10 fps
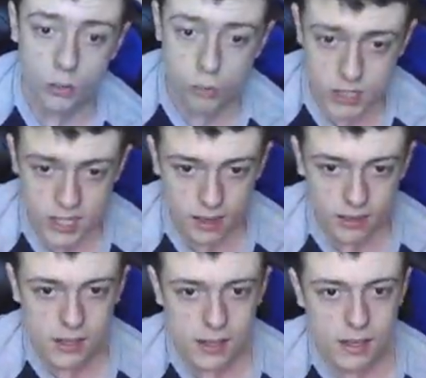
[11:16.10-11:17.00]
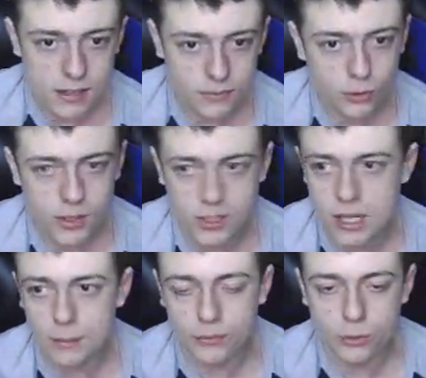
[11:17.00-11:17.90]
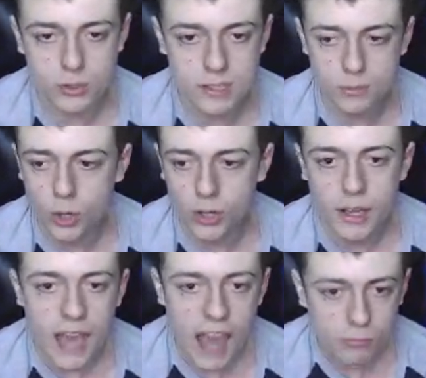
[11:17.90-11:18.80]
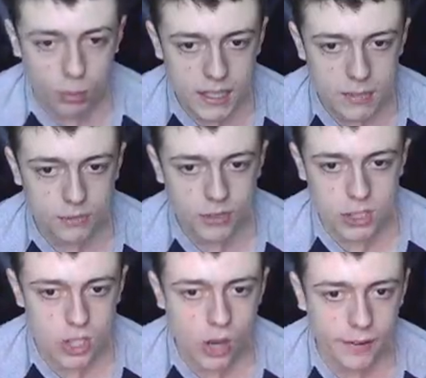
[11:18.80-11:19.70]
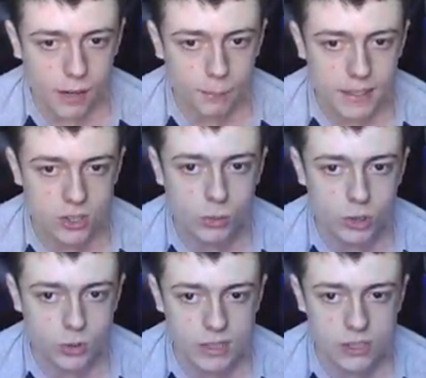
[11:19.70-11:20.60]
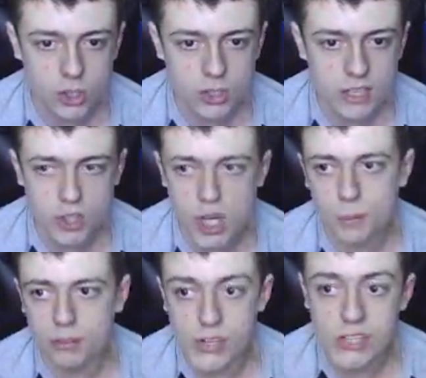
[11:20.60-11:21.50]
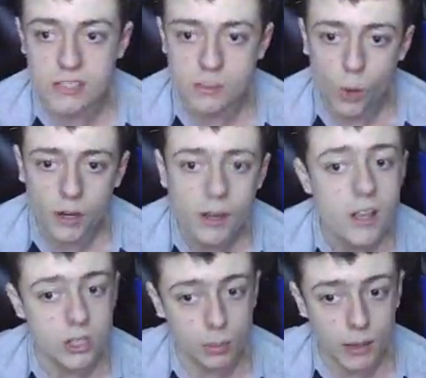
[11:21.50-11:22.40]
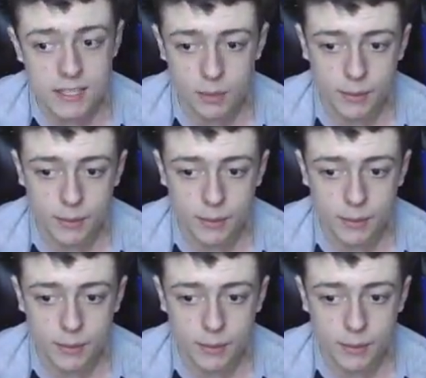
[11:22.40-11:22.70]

return from chapter 4 season 1 in replacement of the sidearm that was introduced in chapter 3 season 1 to replace the